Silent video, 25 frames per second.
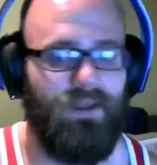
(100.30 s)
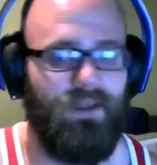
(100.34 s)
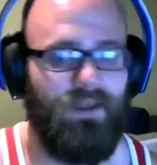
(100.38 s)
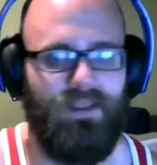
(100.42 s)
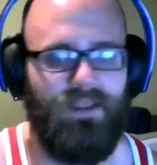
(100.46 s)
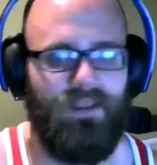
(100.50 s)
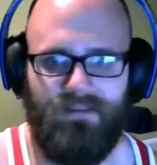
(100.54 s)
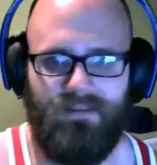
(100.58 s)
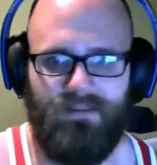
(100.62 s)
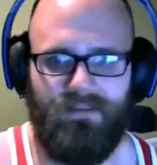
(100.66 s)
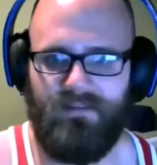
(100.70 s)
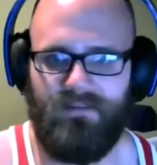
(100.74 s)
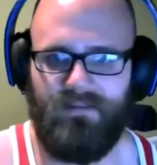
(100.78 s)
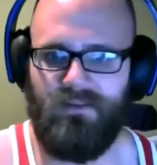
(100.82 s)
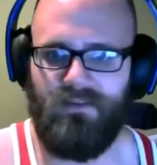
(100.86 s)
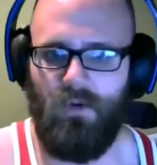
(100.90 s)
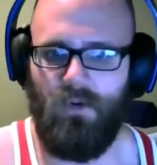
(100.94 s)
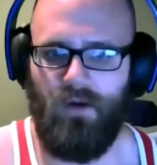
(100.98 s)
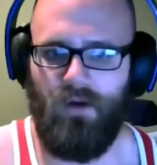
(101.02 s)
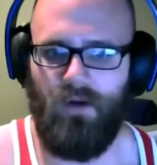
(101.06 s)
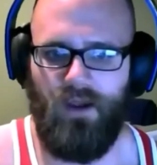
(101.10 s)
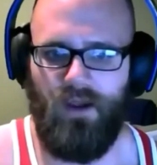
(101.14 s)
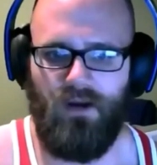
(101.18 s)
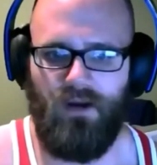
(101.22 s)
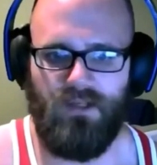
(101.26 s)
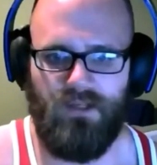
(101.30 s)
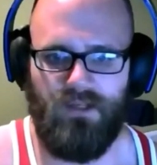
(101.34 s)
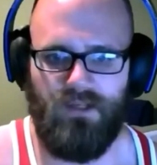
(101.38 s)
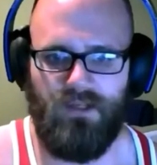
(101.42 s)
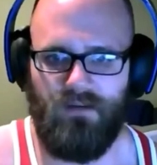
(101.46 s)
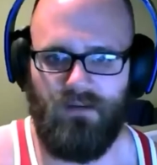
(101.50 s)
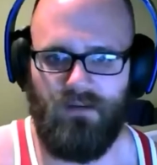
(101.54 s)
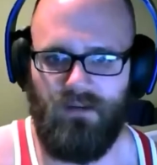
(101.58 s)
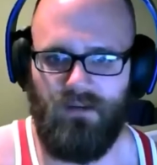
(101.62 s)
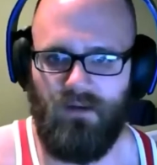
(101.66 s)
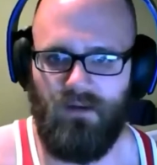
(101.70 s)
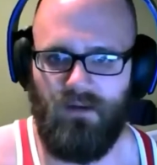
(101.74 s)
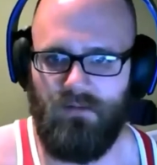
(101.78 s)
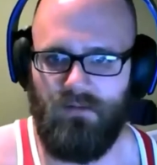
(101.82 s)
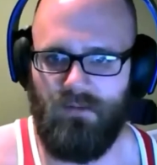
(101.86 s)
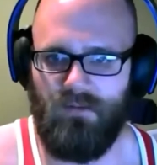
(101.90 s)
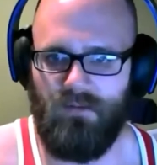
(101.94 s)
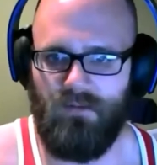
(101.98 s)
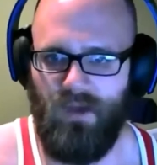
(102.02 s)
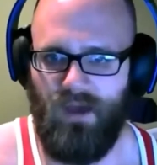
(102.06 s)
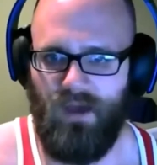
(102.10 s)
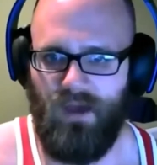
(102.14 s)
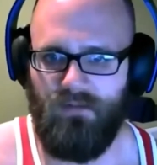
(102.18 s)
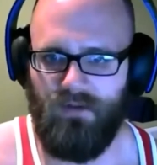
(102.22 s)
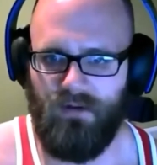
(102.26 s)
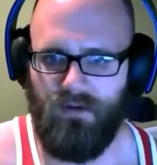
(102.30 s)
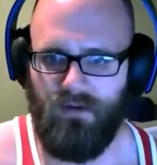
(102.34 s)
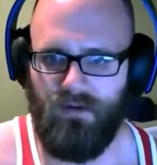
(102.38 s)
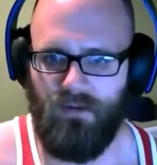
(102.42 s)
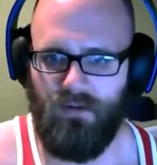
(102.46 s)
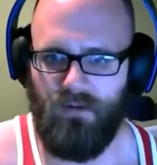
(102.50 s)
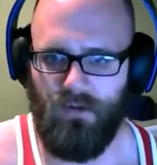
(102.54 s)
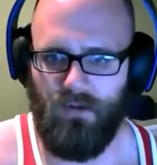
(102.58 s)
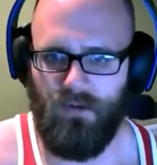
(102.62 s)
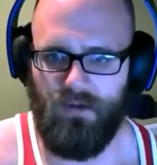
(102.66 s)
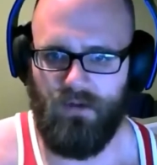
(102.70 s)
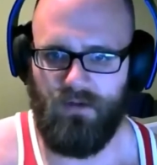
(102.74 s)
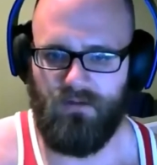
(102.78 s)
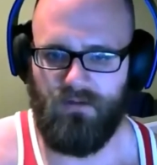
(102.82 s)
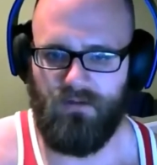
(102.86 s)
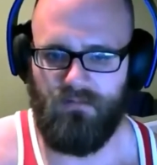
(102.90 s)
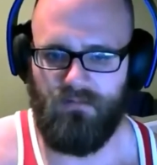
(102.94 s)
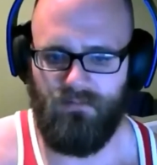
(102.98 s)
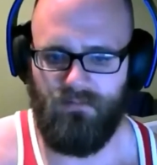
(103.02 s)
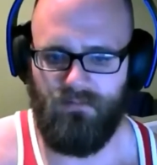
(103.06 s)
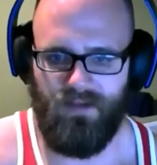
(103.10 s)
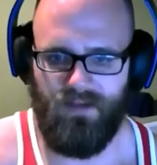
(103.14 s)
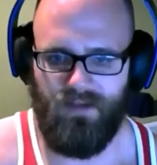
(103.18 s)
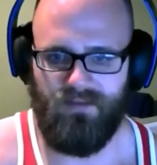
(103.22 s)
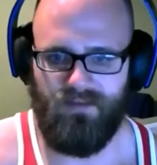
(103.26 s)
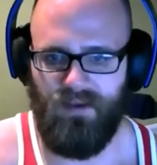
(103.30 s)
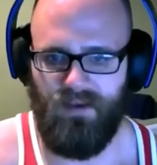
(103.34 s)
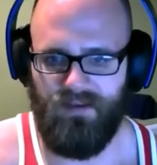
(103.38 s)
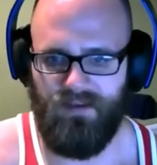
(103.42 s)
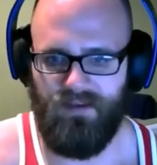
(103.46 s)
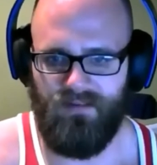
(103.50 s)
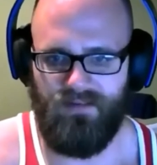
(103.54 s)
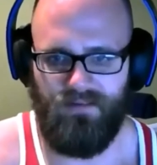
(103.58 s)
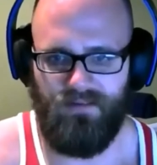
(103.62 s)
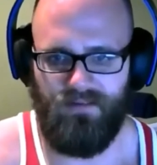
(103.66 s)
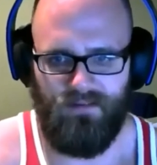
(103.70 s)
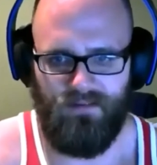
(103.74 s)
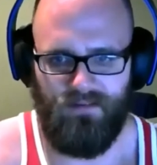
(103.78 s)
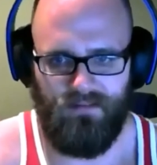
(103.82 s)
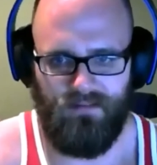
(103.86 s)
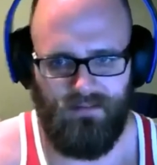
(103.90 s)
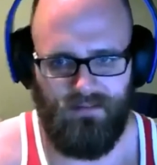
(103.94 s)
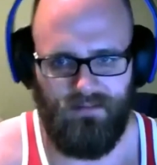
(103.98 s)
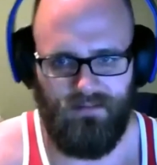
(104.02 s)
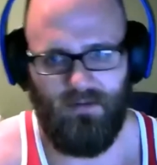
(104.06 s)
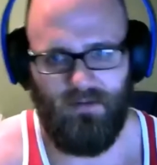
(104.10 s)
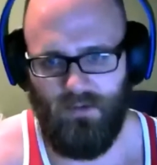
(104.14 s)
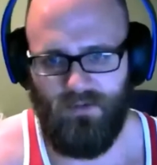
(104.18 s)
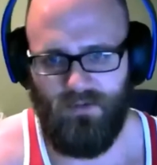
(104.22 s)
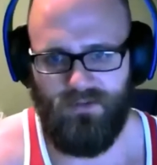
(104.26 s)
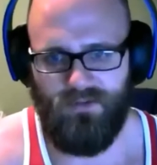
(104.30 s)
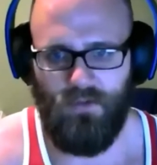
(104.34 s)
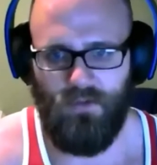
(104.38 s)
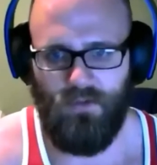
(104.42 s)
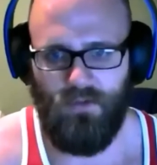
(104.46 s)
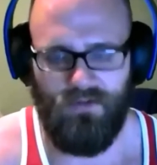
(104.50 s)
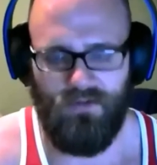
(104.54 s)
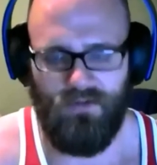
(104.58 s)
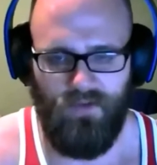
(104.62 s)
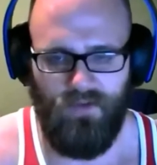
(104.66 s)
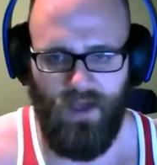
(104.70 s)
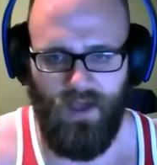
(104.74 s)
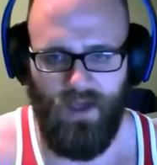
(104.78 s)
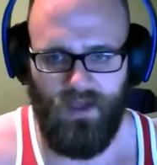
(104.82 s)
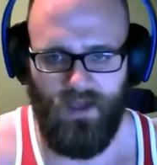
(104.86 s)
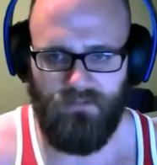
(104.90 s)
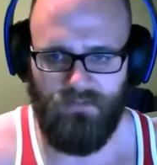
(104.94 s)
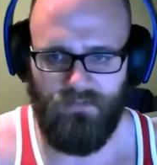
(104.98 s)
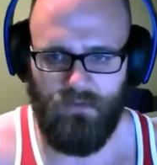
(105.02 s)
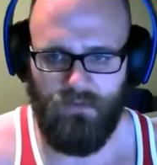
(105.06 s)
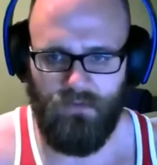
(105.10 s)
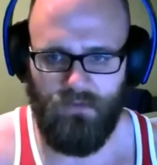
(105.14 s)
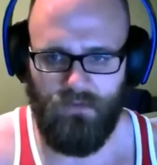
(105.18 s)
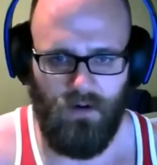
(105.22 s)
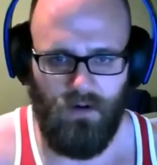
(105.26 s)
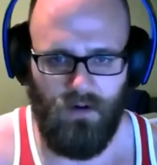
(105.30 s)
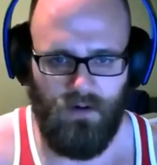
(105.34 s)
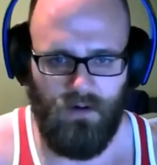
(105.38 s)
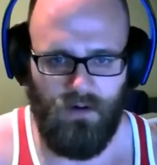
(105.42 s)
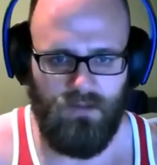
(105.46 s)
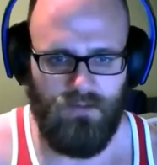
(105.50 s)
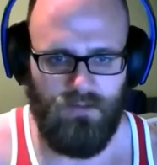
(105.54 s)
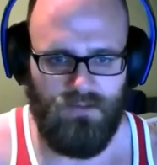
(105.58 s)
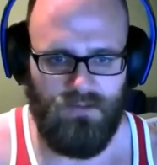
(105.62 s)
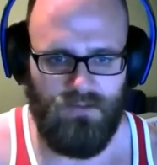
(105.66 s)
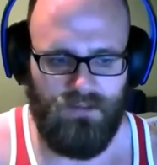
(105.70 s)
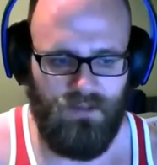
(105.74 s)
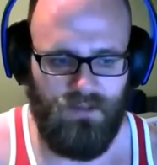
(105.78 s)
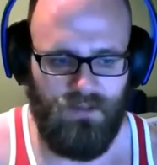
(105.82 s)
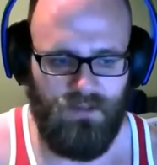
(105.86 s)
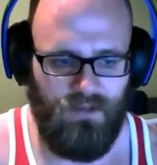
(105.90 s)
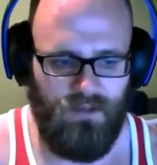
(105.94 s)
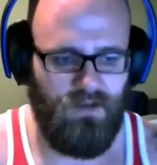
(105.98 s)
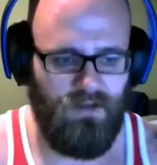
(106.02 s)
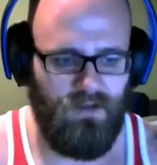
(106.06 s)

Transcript: and they store energy. If you have a caloric excess, you're going to store it as fat for later use.